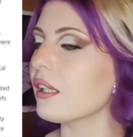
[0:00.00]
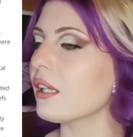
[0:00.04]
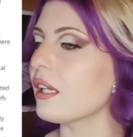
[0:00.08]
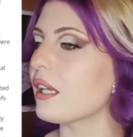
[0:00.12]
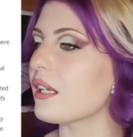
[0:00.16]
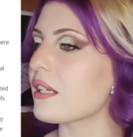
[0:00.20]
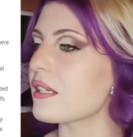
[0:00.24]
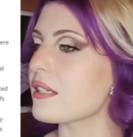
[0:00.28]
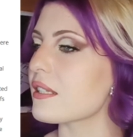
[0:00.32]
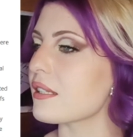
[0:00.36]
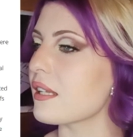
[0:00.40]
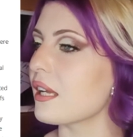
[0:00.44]

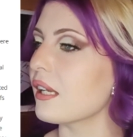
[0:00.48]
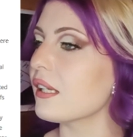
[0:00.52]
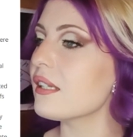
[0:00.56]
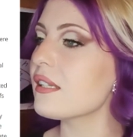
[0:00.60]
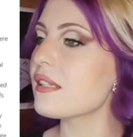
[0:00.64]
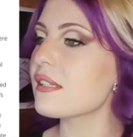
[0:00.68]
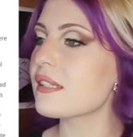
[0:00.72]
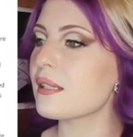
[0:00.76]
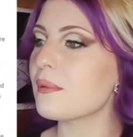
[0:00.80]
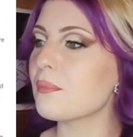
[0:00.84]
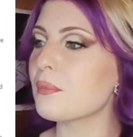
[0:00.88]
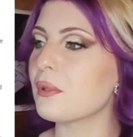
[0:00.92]
In a
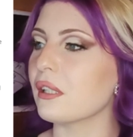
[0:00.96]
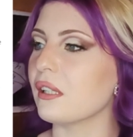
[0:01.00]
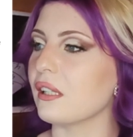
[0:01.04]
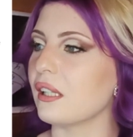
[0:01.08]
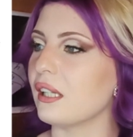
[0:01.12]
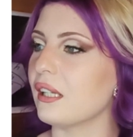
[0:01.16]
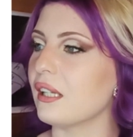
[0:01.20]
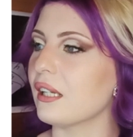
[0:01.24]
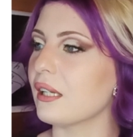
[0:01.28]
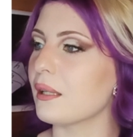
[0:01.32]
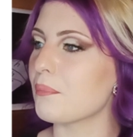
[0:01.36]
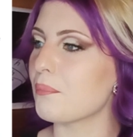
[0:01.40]
study
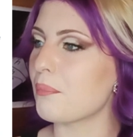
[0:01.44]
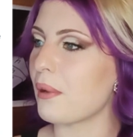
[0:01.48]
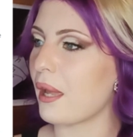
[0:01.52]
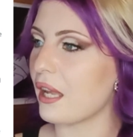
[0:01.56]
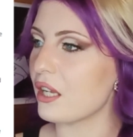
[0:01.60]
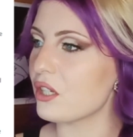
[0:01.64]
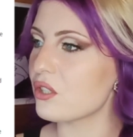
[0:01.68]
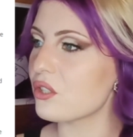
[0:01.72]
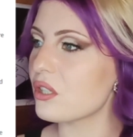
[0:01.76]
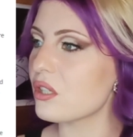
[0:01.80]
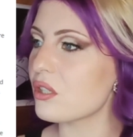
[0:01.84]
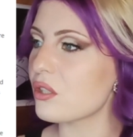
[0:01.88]
simulating a
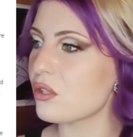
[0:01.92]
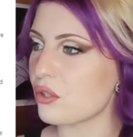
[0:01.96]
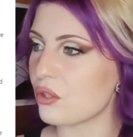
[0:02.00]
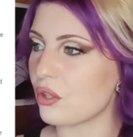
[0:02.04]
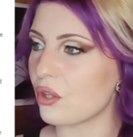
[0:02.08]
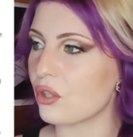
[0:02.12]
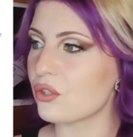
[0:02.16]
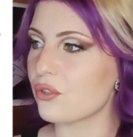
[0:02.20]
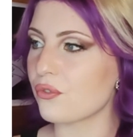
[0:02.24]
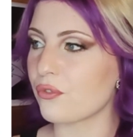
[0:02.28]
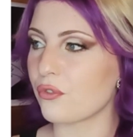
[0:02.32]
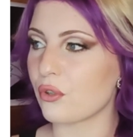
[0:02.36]
patient
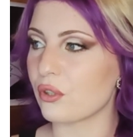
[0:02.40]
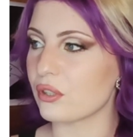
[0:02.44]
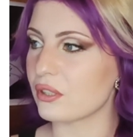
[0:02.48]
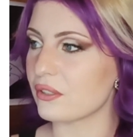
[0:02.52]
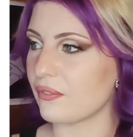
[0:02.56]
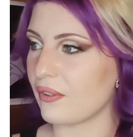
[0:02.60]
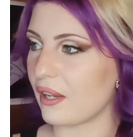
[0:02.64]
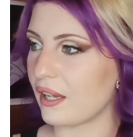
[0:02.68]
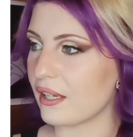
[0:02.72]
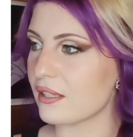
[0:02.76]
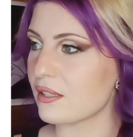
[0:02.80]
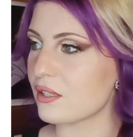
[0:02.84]
search for
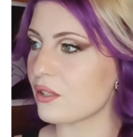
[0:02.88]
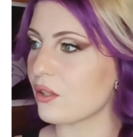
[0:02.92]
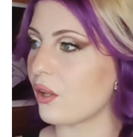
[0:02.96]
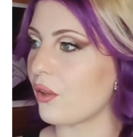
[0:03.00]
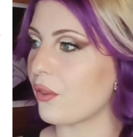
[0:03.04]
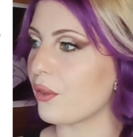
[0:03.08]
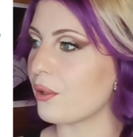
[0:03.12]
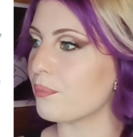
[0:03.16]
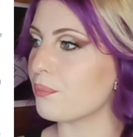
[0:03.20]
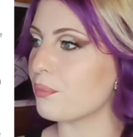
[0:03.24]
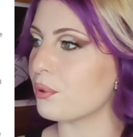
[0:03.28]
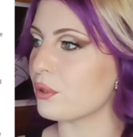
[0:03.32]
advice
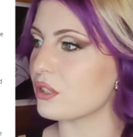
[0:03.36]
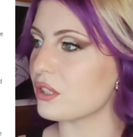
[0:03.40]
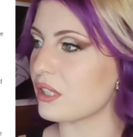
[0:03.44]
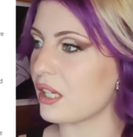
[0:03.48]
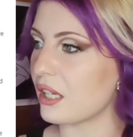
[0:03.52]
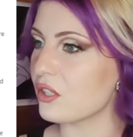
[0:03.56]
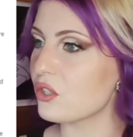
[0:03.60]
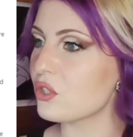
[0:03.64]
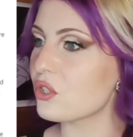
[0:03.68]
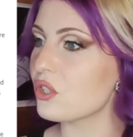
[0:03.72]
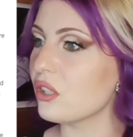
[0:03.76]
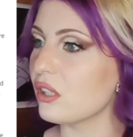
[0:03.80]
on the
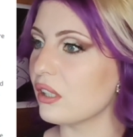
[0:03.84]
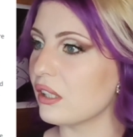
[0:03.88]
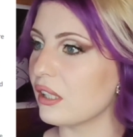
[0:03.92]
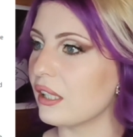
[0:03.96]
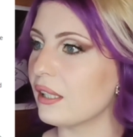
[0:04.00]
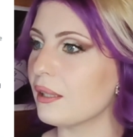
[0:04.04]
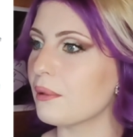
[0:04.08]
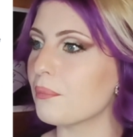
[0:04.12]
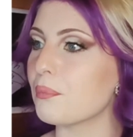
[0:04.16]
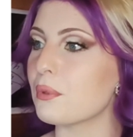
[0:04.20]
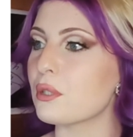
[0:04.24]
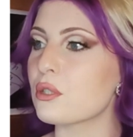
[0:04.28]
potential
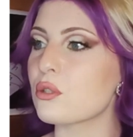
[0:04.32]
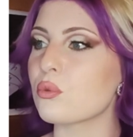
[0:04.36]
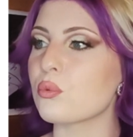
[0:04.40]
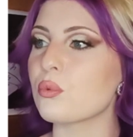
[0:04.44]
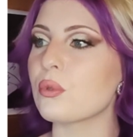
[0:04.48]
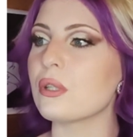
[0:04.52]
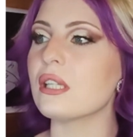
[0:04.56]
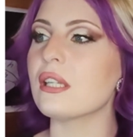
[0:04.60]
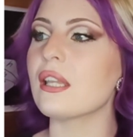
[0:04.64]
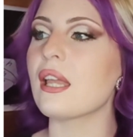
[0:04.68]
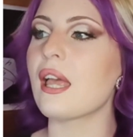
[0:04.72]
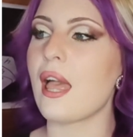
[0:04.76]
link
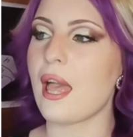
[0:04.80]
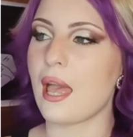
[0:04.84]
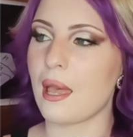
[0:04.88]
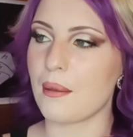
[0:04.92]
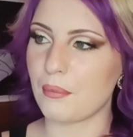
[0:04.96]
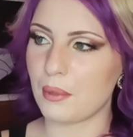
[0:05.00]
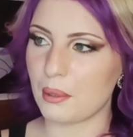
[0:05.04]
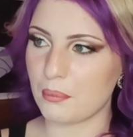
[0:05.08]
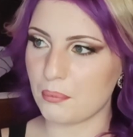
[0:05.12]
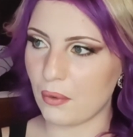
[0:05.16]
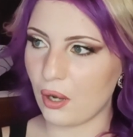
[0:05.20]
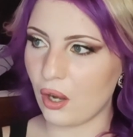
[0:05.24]
between
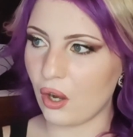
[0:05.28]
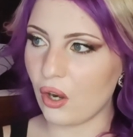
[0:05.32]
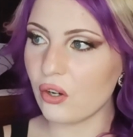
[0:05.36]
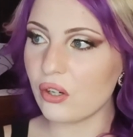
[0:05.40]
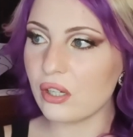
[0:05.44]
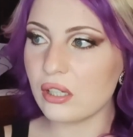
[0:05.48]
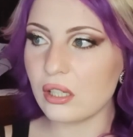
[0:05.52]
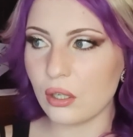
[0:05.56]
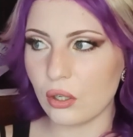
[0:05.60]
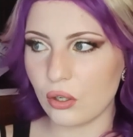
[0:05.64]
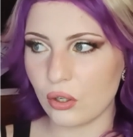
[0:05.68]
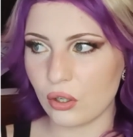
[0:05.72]
M M R and